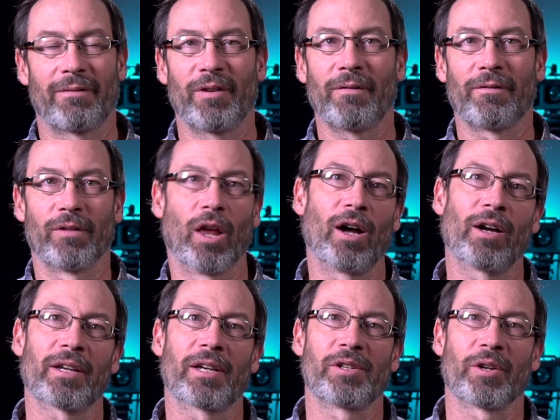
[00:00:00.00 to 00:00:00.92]
If you
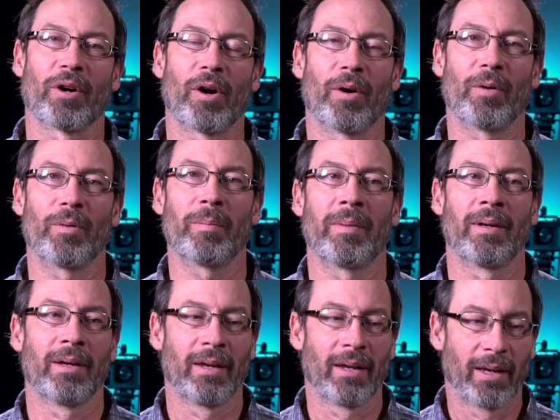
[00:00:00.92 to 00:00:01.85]
vlog in your home,
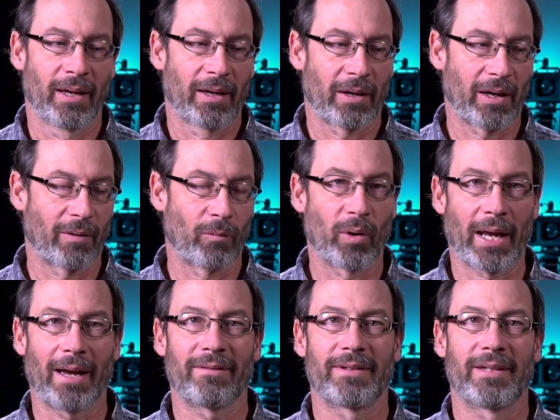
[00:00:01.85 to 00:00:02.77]
what
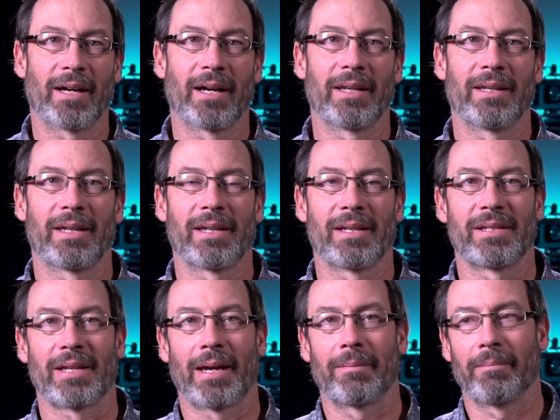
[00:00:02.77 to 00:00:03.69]
I've done
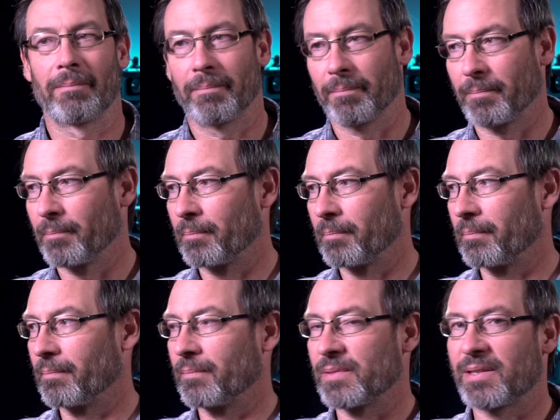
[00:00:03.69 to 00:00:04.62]
is I'm
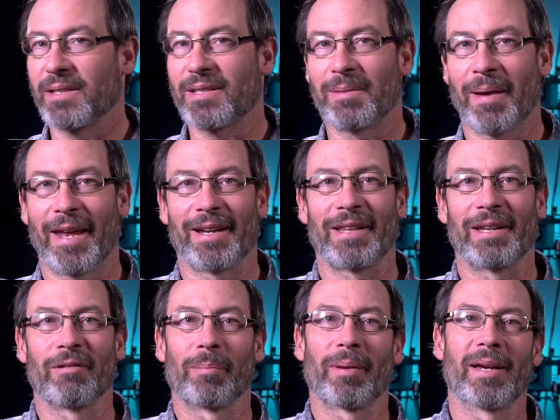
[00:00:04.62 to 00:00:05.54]

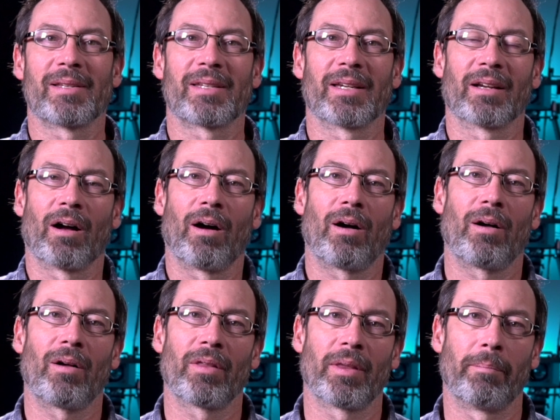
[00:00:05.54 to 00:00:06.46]
systematically replacing
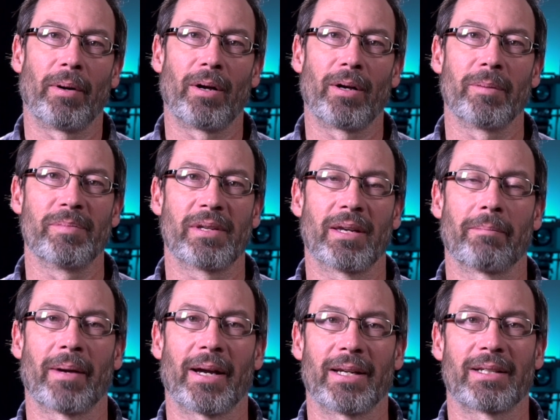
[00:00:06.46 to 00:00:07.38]
all the bulbs
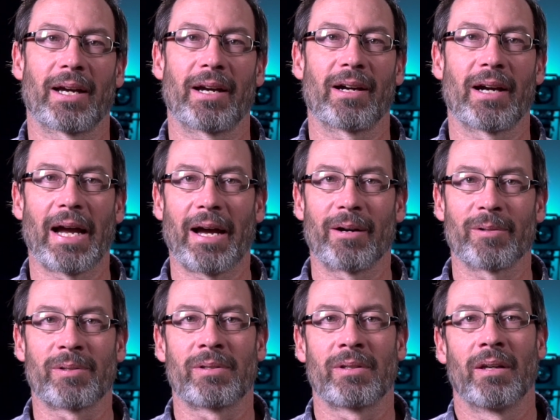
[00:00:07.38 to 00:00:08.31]
in my entire
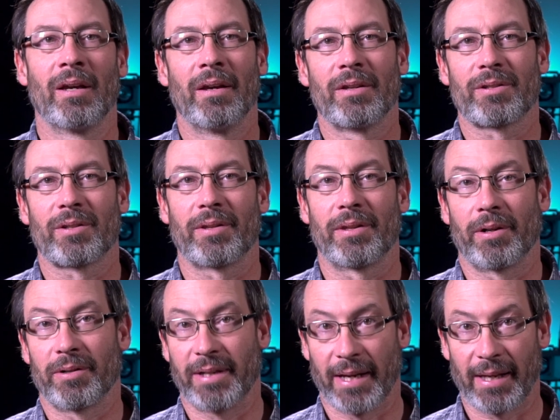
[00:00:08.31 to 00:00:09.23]
house so that
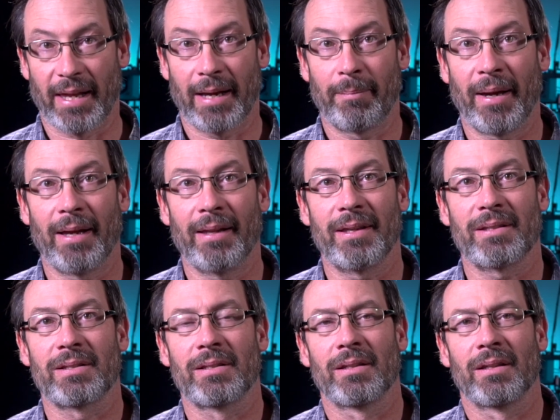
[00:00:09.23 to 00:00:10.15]
they're daylight
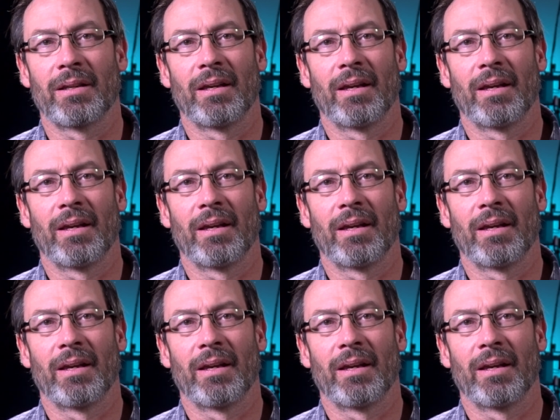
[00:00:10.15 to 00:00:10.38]
balanced,